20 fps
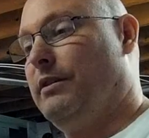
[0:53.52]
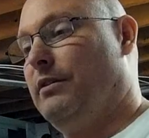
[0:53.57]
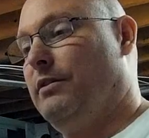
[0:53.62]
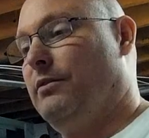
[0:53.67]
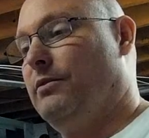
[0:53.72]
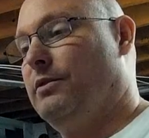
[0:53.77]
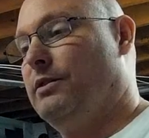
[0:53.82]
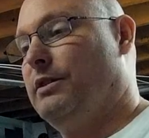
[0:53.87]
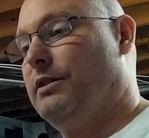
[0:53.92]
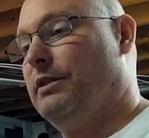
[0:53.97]

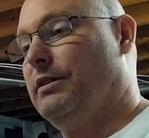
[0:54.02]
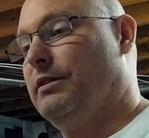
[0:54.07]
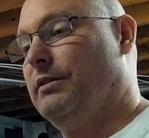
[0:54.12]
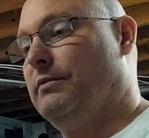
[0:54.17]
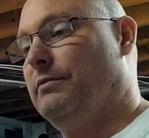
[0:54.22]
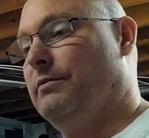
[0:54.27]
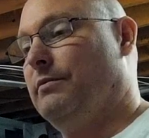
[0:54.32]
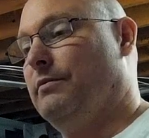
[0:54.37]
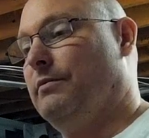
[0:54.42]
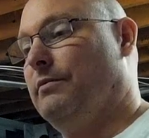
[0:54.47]
close
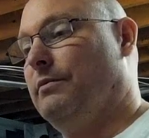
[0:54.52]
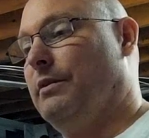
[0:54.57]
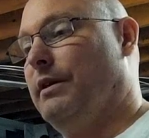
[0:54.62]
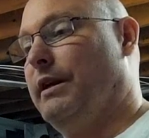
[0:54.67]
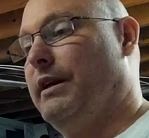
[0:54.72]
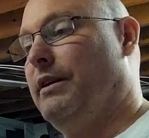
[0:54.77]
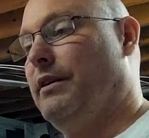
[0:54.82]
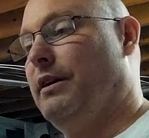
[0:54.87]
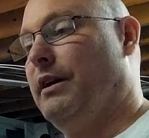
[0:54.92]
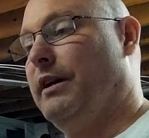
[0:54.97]
to
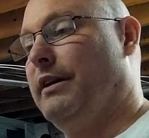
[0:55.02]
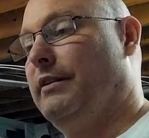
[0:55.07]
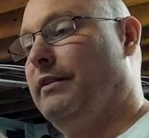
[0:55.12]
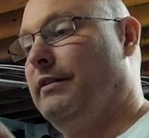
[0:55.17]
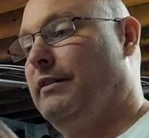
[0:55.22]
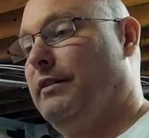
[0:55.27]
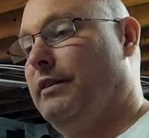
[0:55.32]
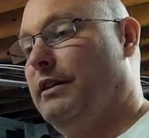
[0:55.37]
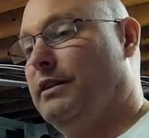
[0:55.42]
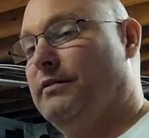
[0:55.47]
right on
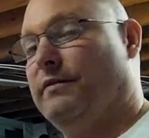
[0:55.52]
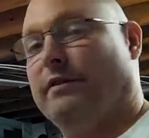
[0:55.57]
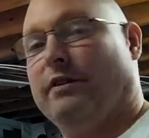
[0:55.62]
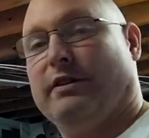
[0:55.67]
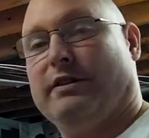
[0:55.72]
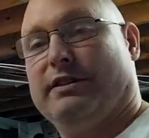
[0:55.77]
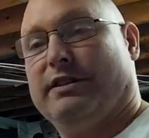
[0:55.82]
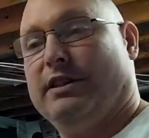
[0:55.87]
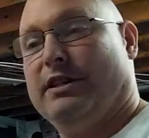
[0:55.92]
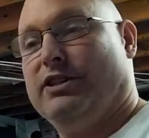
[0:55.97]
as
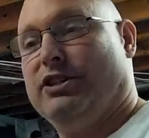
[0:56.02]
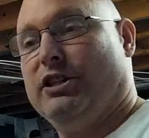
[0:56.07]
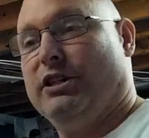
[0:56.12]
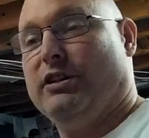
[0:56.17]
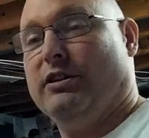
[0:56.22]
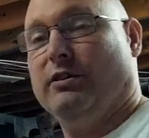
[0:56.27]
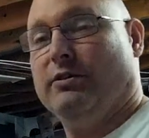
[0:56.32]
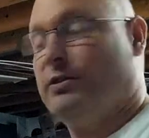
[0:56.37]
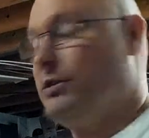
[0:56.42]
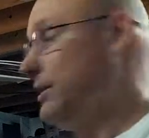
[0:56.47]
far as C G
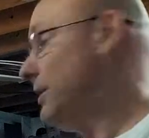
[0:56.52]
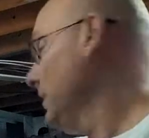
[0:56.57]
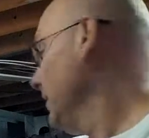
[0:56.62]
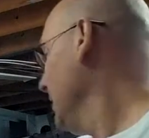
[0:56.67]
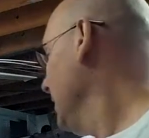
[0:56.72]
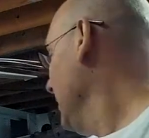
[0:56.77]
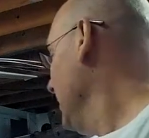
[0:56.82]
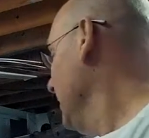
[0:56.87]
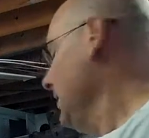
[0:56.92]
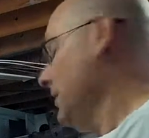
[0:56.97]
goes.
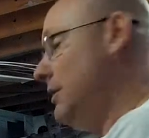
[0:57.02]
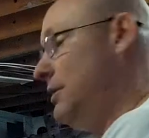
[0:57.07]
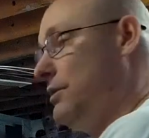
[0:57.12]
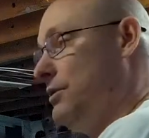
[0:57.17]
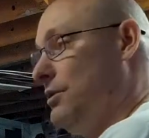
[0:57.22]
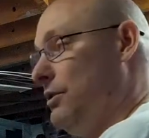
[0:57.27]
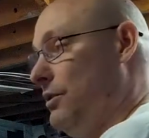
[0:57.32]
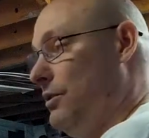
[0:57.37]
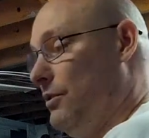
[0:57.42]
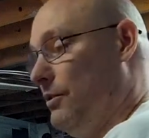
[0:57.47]

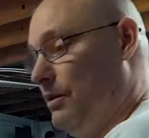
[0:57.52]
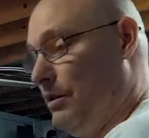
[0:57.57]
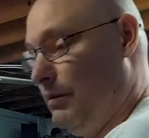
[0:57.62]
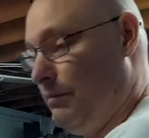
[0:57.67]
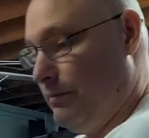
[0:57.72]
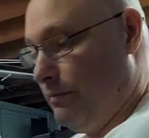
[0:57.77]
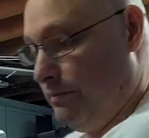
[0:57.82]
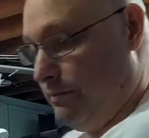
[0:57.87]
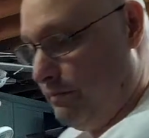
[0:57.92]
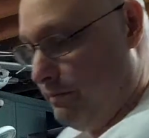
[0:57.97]
So I'm